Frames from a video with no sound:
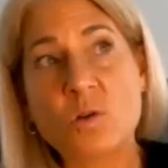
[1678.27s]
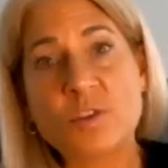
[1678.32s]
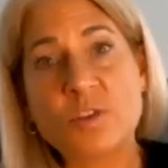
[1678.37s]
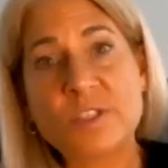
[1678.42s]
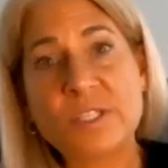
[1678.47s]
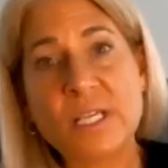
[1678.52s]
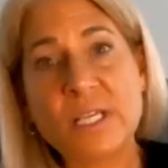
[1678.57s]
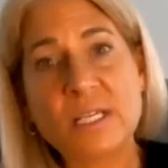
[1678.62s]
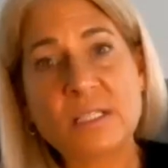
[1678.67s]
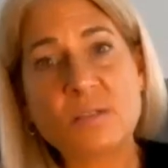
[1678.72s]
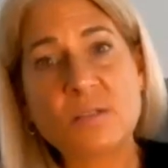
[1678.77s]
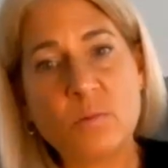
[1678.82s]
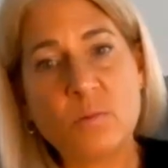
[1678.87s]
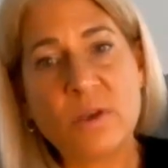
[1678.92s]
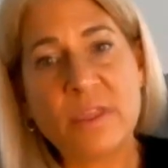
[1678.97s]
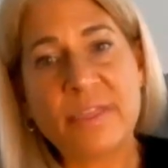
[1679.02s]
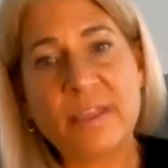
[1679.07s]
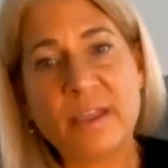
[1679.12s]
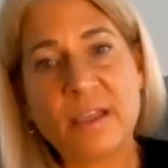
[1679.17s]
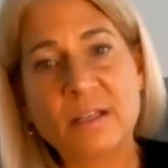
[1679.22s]
overseas
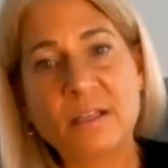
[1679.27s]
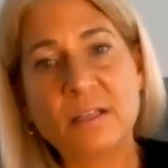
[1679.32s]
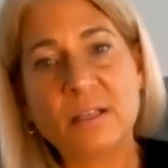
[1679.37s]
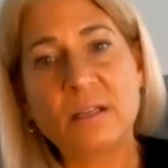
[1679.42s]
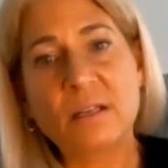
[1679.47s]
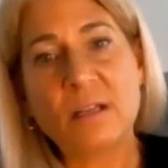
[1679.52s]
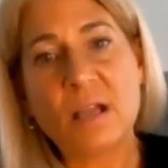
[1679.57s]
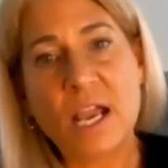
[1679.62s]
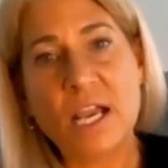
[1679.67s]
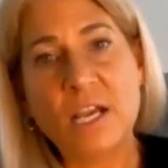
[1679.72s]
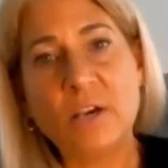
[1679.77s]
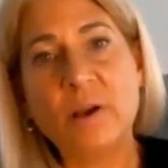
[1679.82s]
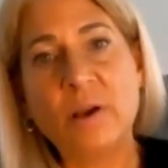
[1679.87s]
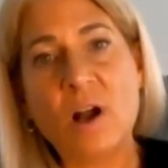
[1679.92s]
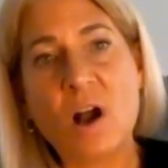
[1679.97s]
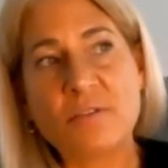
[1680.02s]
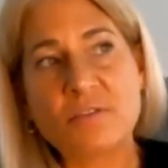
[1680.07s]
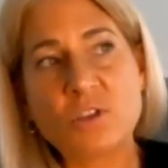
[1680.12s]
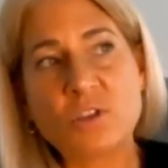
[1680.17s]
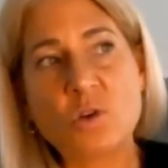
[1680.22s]
with it, hiring
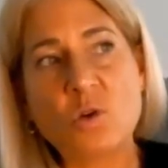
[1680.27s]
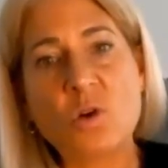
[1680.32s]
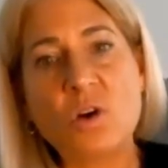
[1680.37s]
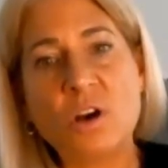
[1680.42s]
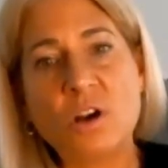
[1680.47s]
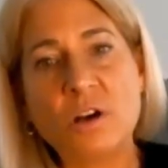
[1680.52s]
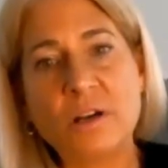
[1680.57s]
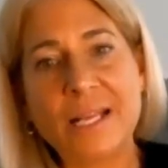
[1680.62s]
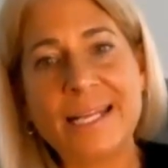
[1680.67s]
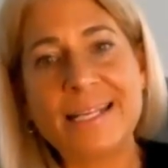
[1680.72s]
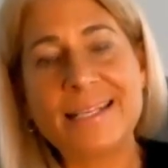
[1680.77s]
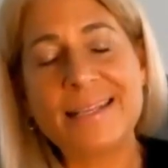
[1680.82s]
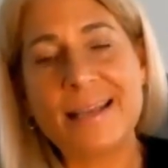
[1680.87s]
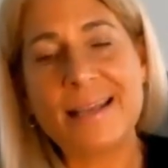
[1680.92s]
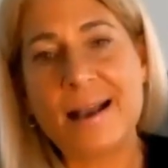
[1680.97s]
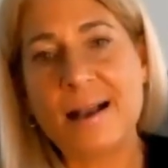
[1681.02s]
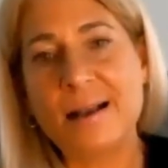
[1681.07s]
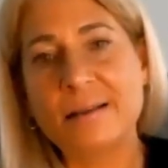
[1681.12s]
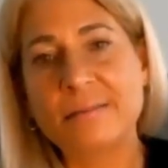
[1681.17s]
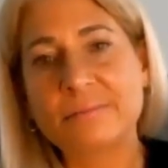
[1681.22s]
offshore in
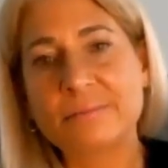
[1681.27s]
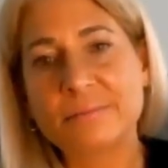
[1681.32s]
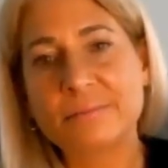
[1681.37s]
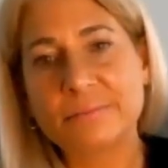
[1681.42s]
India.